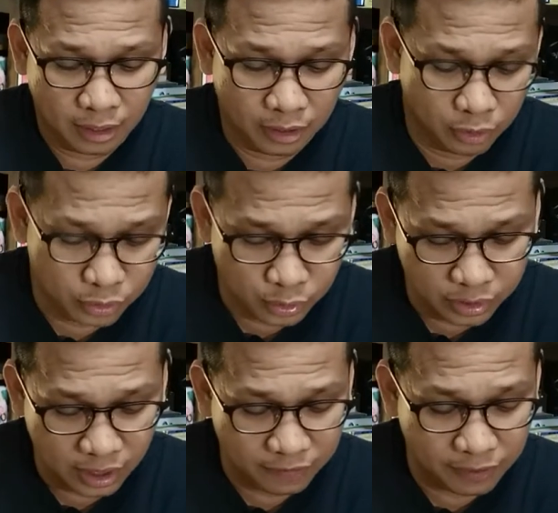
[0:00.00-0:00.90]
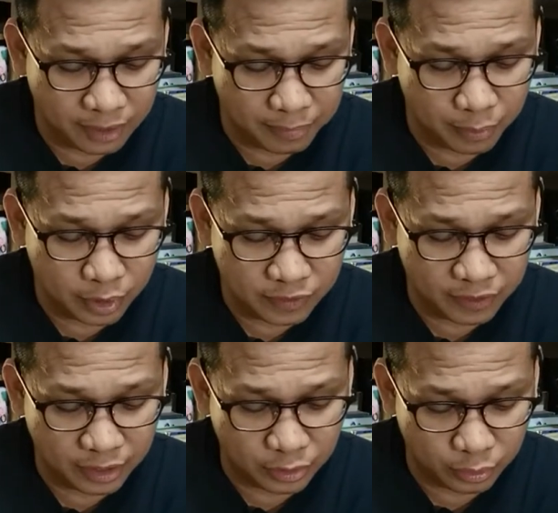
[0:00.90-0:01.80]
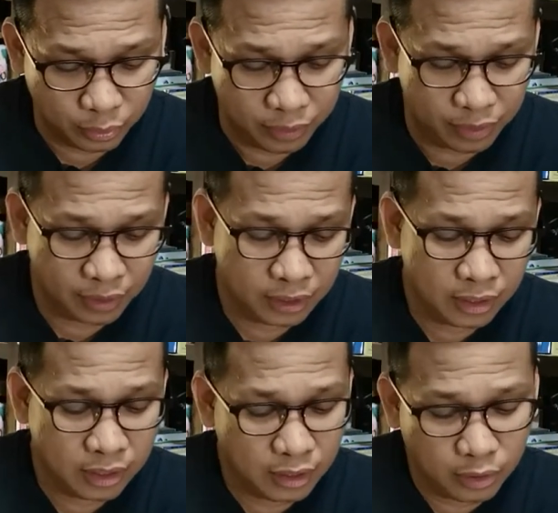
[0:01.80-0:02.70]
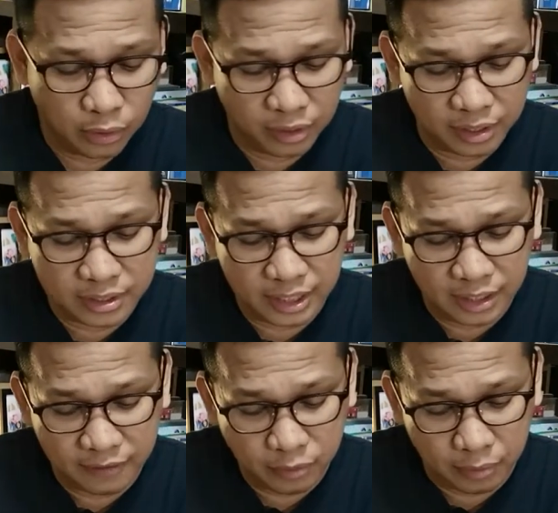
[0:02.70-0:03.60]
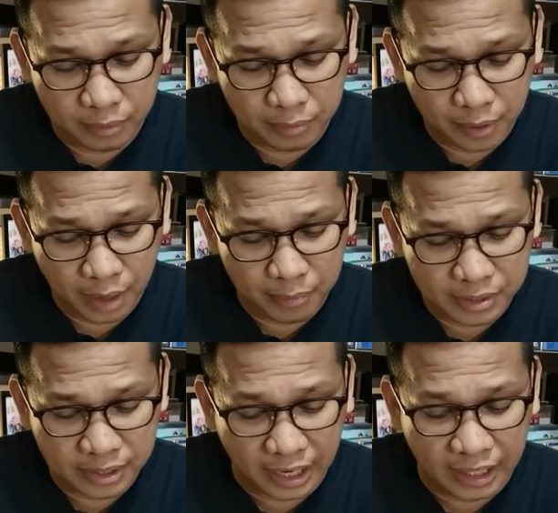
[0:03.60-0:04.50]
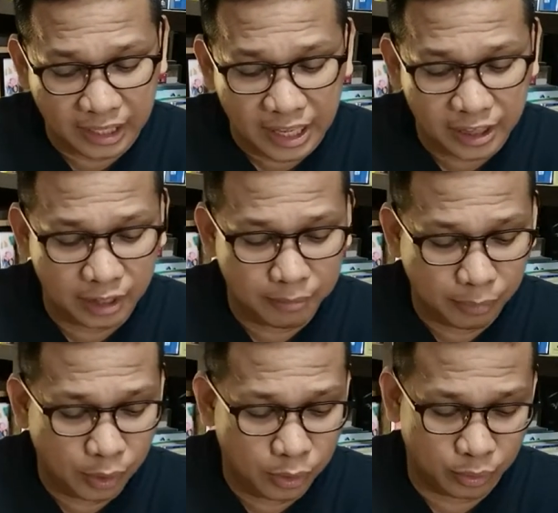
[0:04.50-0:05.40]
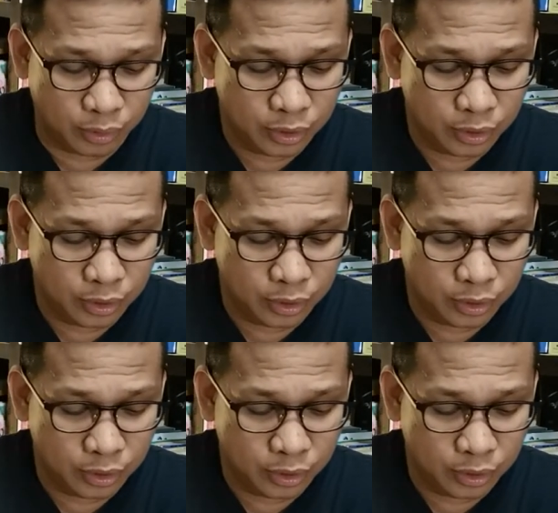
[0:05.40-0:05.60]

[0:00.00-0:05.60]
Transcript: Those who suffer reproach for the truth know that the seed of the woman promised a lethal blow